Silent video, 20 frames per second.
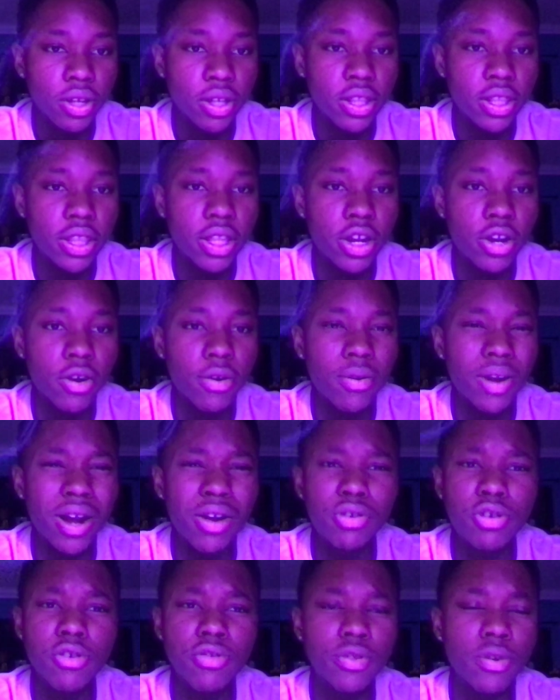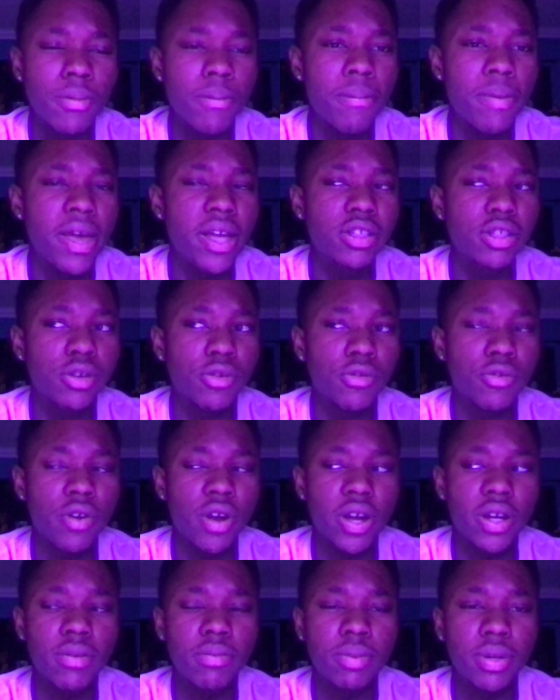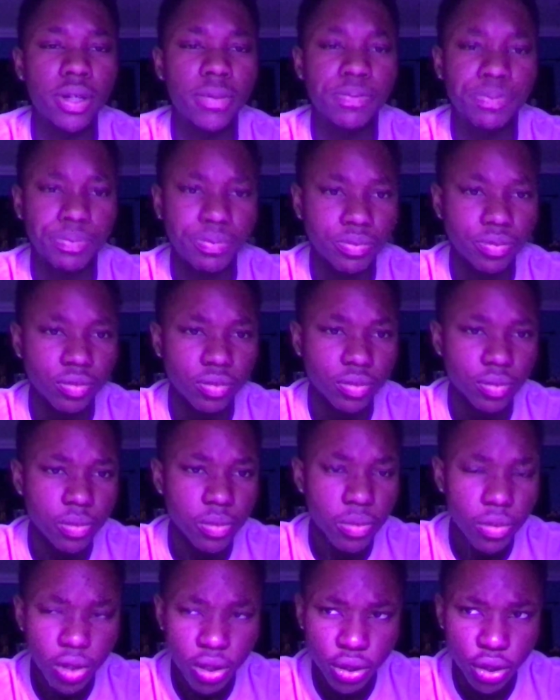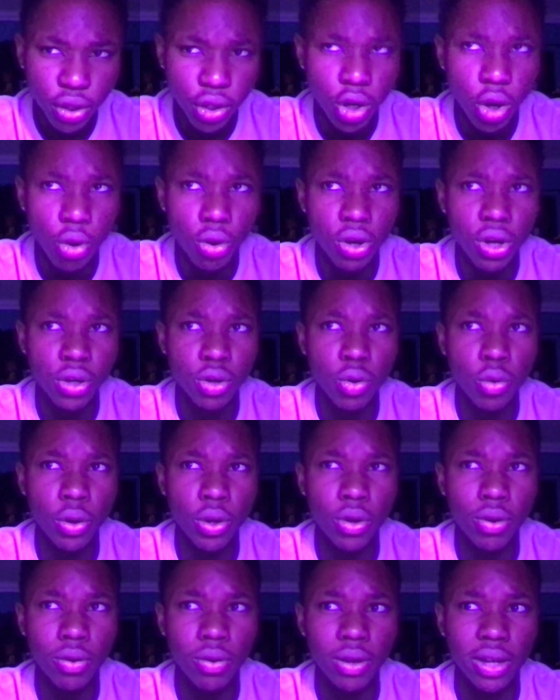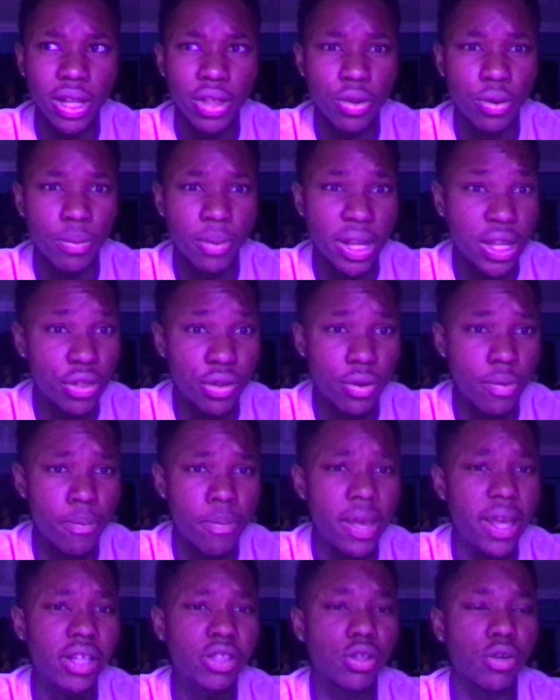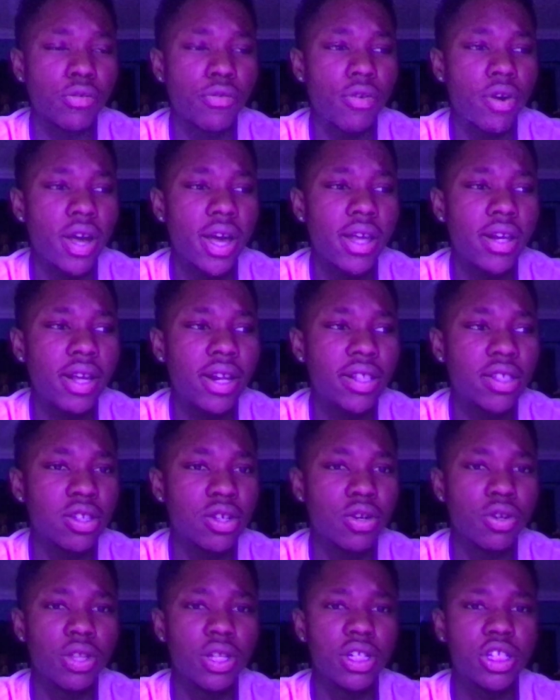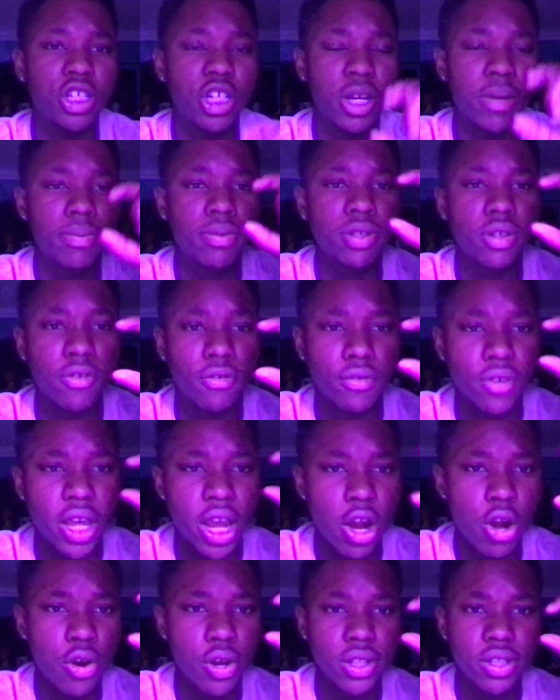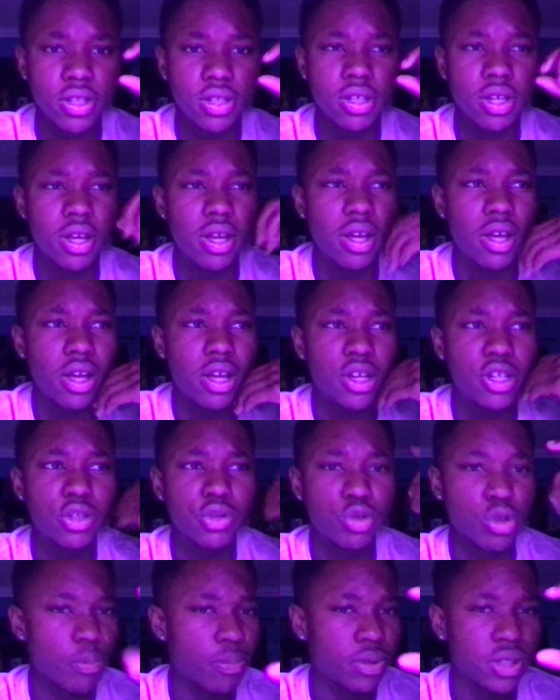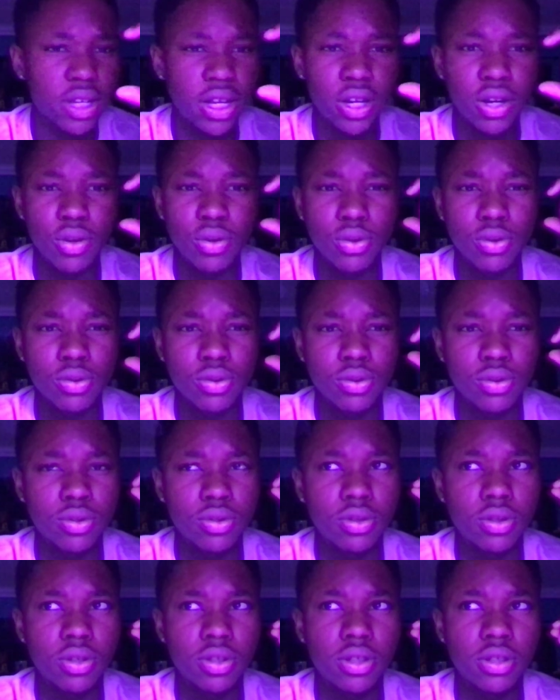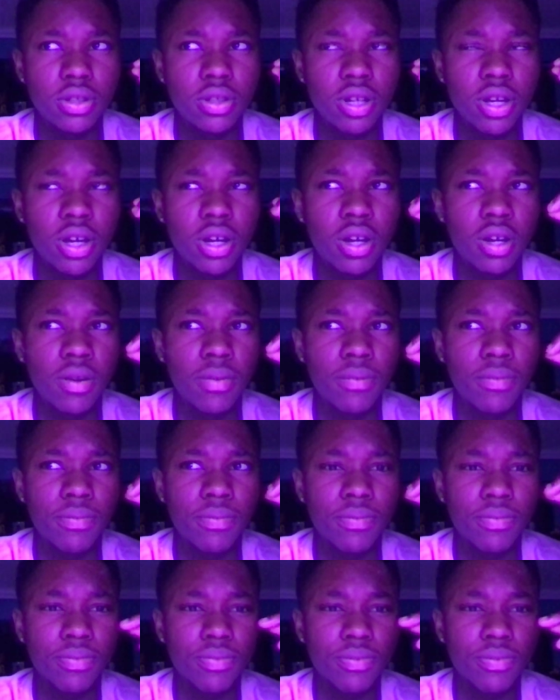they're I don't know if they're baked or fried, but they're coated in oil. They're either baked or fried, and it's literally chips of carrots, sweet potatoes, um,